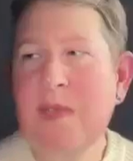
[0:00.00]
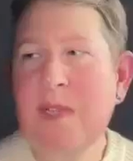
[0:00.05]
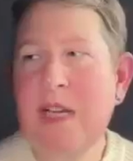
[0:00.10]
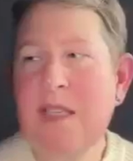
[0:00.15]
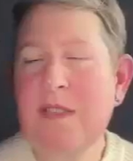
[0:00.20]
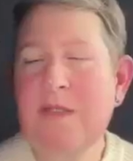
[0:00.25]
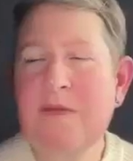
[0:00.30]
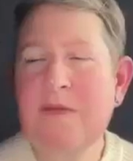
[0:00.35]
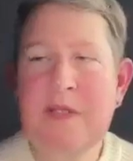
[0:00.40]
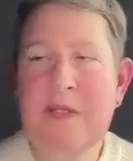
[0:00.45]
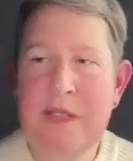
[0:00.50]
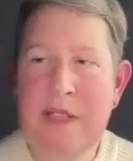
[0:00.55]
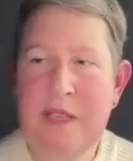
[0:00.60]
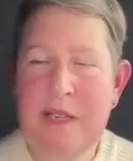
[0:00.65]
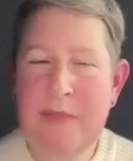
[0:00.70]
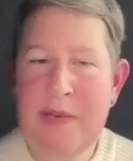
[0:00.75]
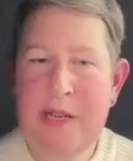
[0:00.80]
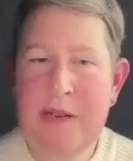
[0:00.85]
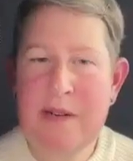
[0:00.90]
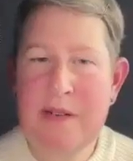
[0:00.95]
As for
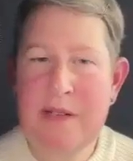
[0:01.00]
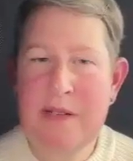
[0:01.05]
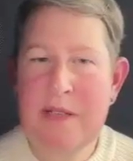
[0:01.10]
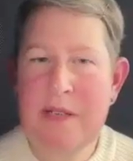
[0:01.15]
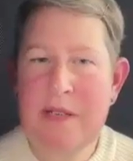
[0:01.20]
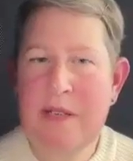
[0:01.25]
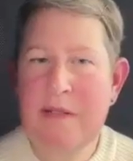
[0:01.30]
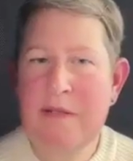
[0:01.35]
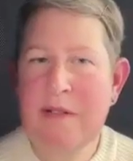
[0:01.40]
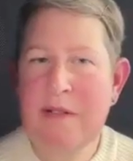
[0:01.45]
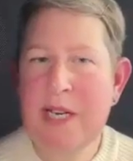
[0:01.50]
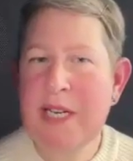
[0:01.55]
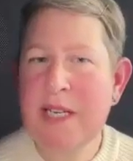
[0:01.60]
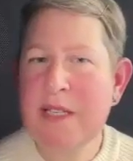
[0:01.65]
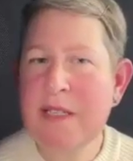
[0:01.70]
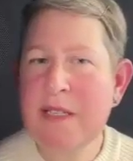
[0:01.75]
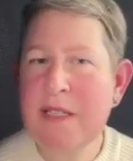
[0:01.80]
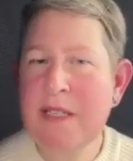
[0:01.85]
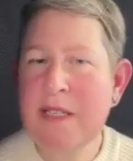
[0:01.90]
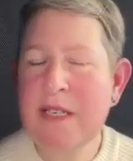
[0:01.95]
lithium here in the
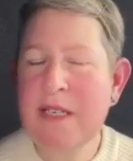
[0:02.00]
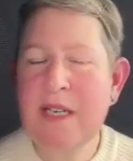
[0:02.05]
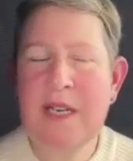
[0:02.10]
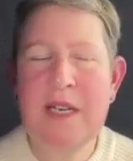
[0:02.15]
US,